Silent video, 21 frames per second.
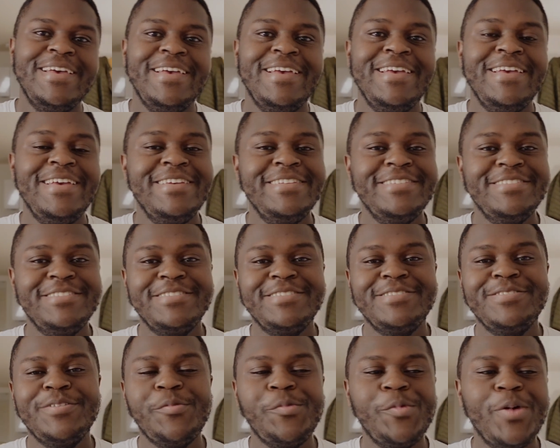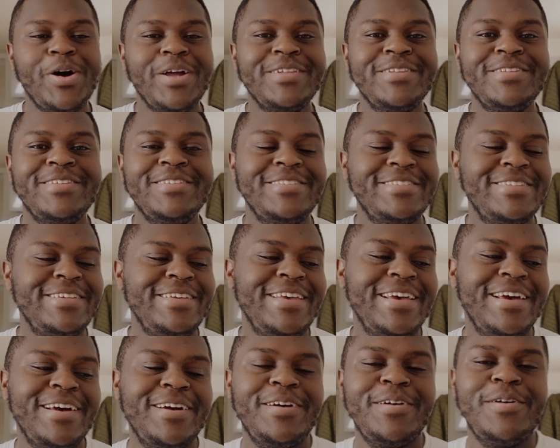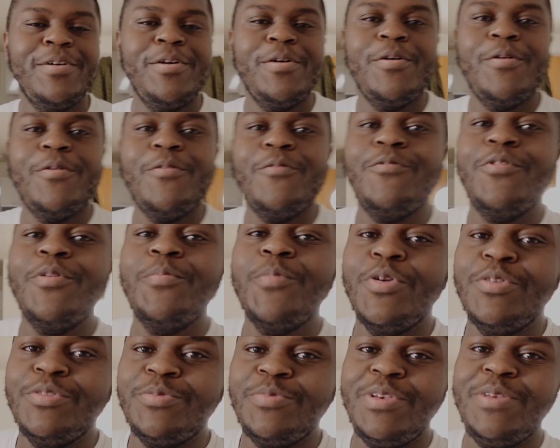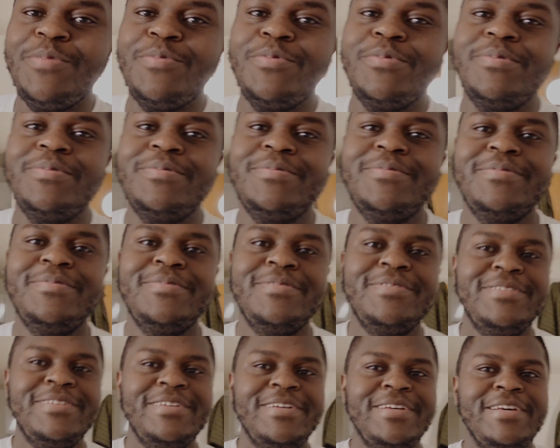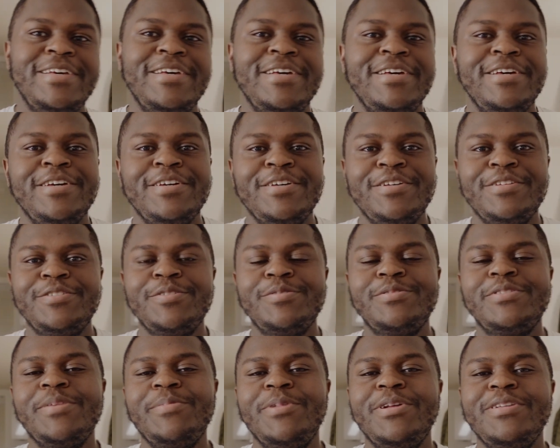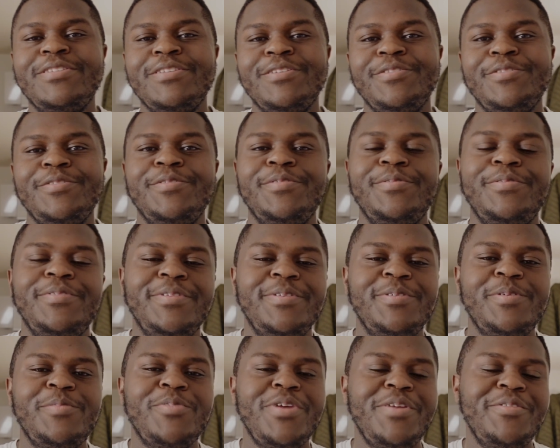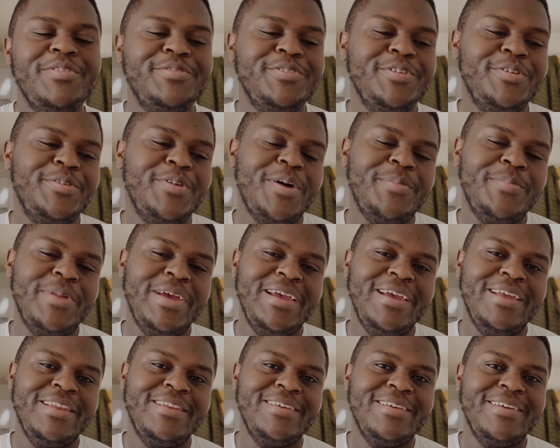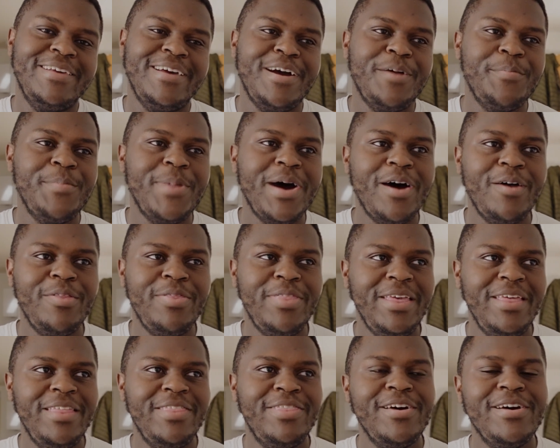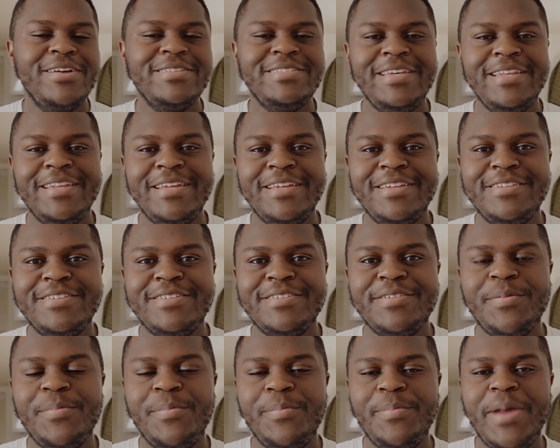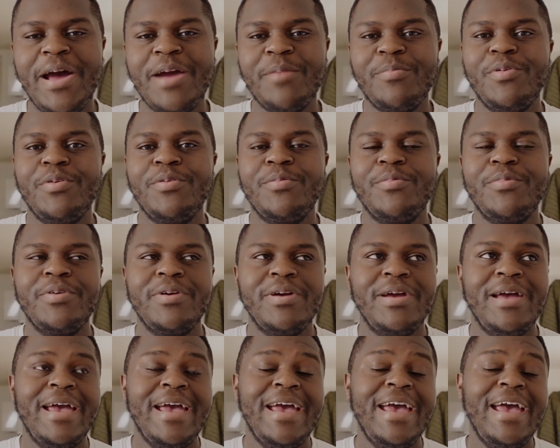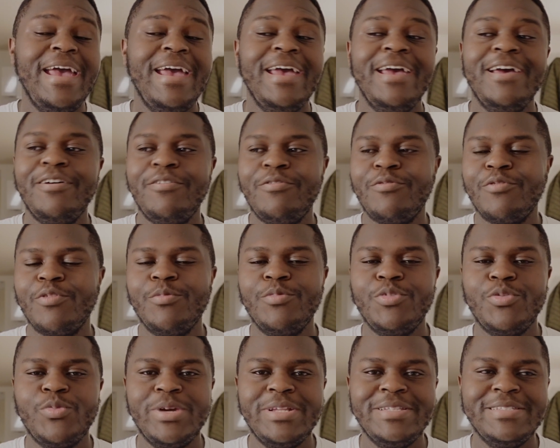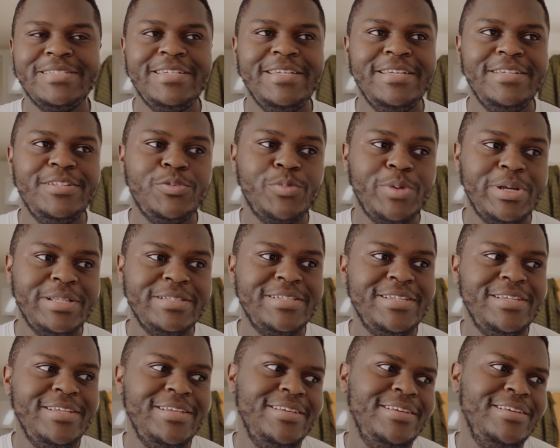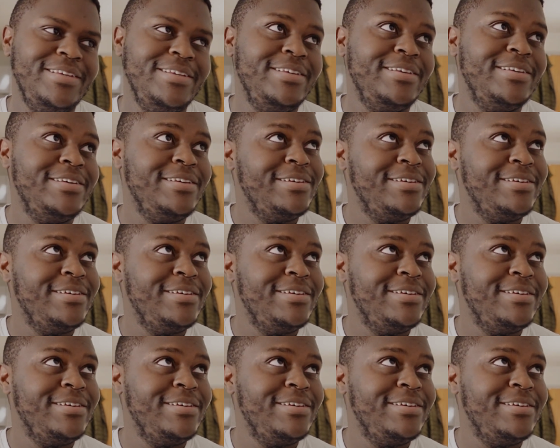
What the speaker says: is the one to get for most people. So similar to the previous video I made about the 13-inch MacBook Air from 2020,